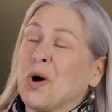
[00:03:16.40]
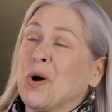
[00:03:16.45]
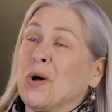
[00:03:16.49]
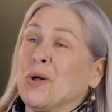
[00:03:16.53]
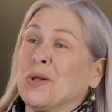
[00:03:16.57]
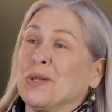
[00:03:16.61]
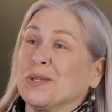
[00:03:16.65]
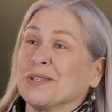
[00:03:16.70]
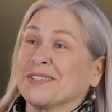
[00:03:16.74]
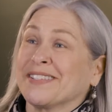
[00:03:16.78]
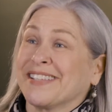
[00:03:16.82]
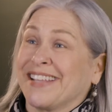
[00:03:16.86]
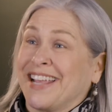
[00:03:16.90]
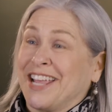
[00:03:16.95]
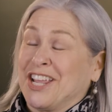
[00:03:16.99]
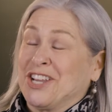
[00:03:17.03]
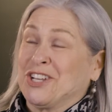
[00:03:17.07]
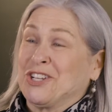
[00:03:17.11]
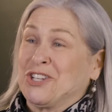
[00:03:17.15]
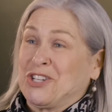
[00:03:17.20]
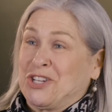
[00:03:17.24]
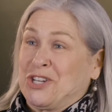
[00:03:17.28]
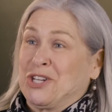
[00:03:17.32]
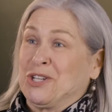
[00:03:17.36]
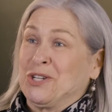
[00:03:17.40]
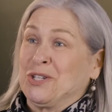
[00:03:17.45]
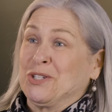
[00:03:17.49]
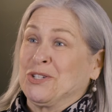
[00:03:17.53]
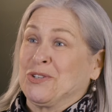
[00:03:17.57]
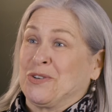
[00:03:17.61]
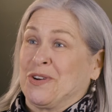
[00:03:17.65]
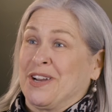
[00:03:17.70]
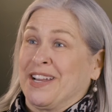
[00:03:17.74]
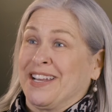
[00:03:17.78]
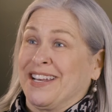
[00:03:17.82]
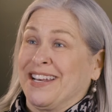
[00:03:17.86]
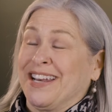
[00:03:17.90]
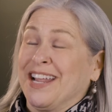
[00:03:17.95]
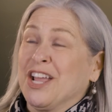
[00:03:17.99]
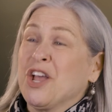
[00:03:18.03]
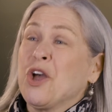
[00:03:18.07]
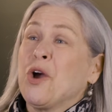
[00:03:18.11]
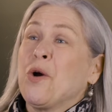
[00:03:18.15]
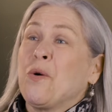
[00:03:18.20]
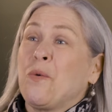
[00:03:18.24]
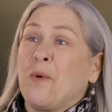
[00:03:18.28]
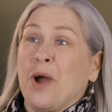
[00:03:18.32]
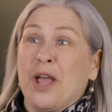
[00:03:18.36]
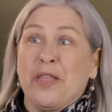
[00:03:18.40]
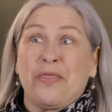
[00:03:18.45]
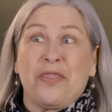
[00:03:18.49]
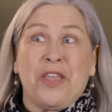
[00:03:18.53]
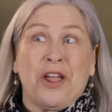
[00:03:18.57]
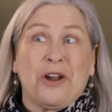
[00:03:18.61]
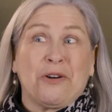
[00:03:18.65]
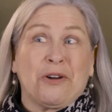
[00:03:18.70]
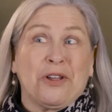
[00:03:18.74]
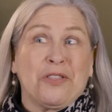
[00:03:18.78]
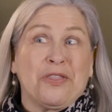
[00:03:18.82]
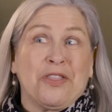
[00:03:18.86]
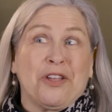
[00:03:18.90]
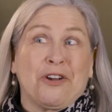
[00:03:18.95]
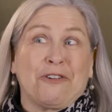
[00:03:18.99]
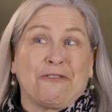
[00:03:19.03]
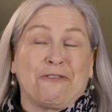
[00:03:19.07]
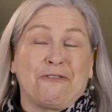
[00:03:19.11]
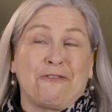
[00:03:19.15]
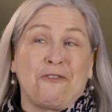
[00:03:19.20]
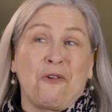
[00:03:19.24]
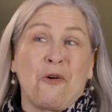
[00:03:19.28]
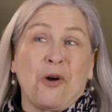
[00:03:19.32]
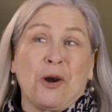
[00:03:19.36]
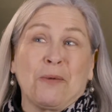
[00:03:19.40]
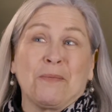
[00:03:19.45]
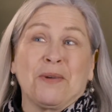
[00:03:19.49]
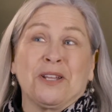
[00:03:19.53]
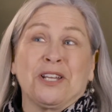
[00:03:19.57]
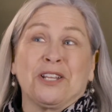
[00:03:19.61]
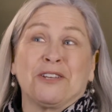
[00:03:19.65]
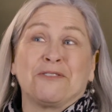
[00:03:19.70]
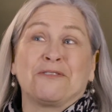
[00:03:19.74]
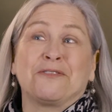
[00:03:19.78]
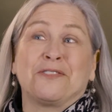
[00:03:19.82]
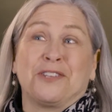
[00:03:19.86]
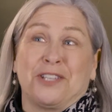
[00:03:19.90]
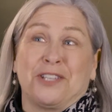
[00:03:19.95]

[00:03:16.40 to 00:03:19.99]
goals in children when they're in their formative